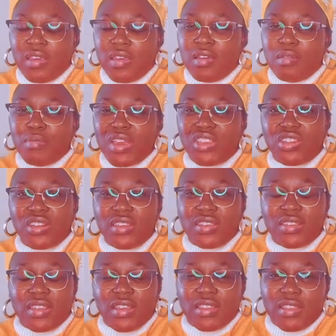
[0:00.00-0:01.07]
My journey
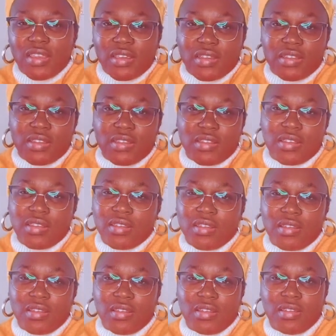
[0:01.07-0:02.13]
started
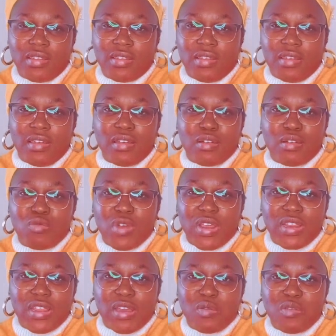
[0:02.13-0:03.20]
when I
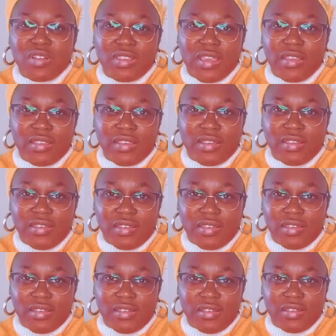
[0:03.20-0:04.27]
was 18
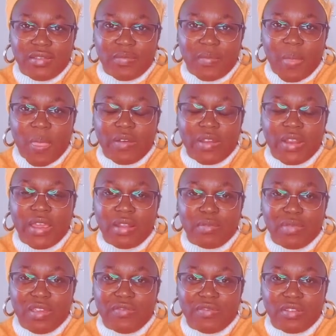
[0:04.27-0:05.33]
years, when I had my
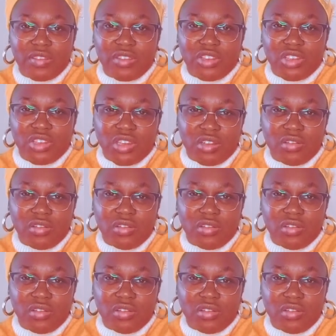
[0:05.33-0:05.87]
first child.